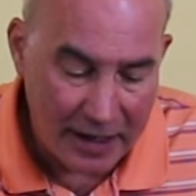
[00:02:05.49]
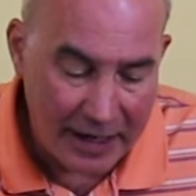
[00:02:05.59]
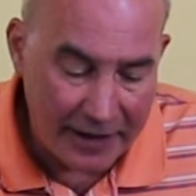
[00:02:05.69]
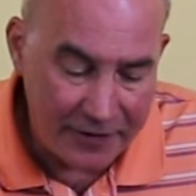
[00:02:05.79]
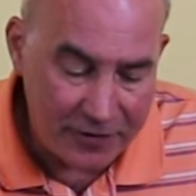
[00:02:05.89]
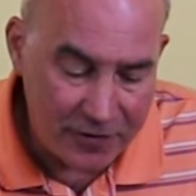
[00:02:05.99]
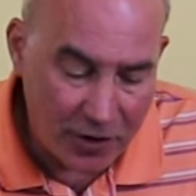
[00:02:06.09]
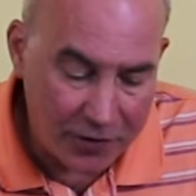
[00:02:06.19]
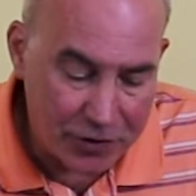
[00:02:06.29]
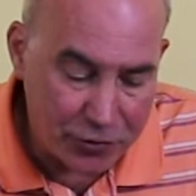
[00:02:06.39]
and this is
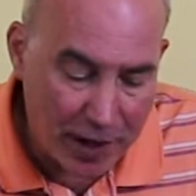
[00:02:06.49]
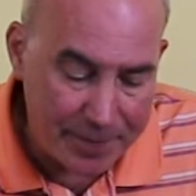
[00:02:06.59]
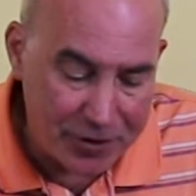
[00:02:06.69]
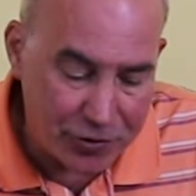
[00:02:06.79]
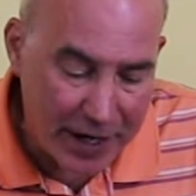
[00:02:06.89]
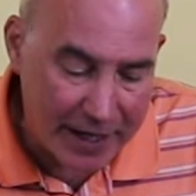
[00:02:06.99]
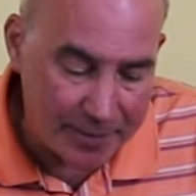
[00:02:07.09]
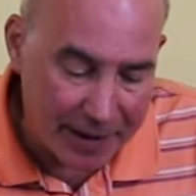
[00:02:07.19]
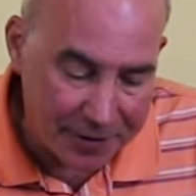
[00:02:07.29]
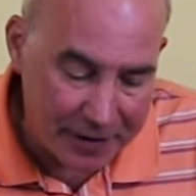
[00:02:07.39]
called the drop and
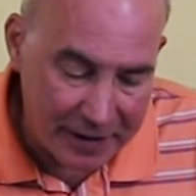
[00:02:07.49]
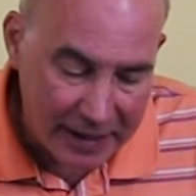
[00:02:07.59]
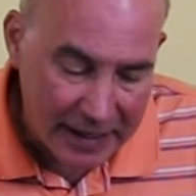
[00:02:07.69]
drag method.